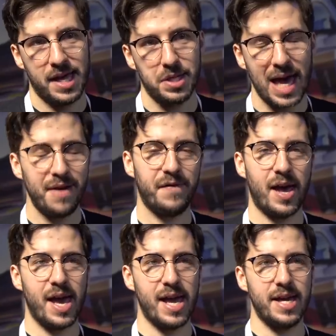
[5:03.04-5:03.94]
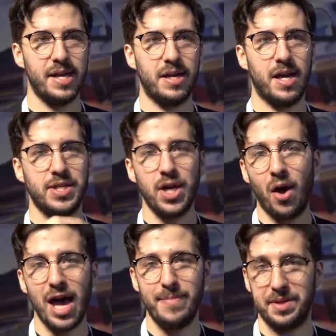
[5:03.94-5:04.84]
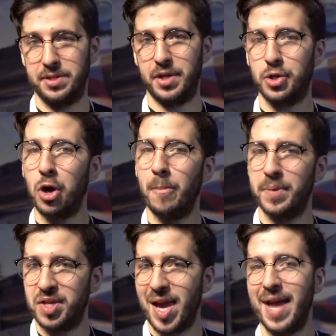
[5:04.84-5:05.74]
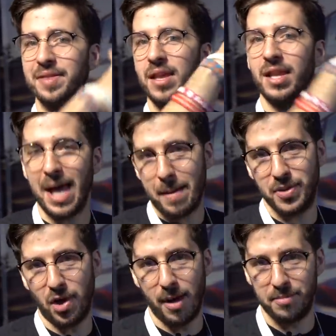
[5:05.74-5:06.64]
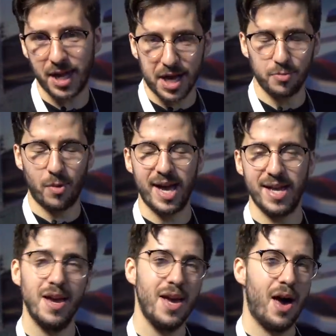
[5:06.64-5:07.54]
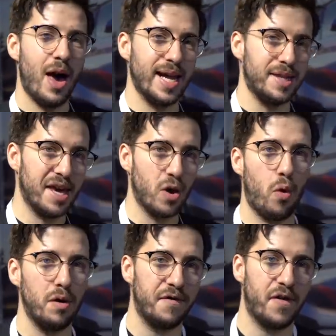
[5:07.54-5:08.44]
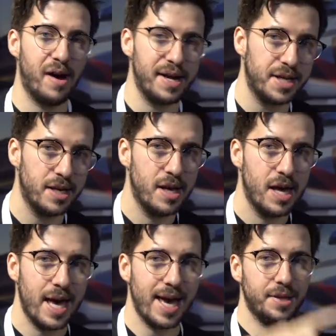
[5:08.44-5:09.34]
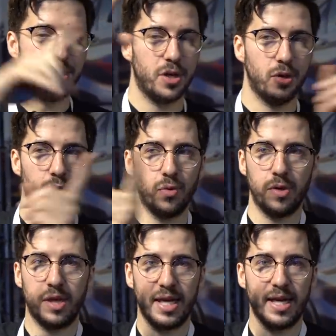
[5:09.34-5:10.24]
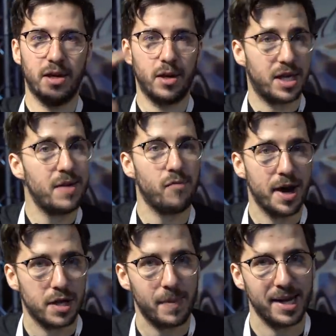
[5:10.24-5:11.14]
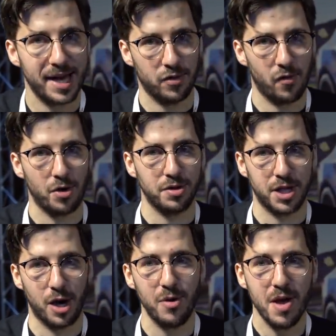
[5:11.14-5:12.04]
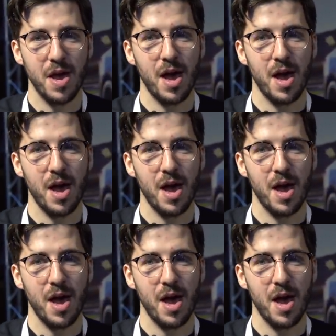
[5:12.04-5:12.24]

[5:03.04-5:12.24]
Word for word: is have a, uh, a time that's in the top ten lap times. That way I get then qualified into the uh, team race a bit later on. So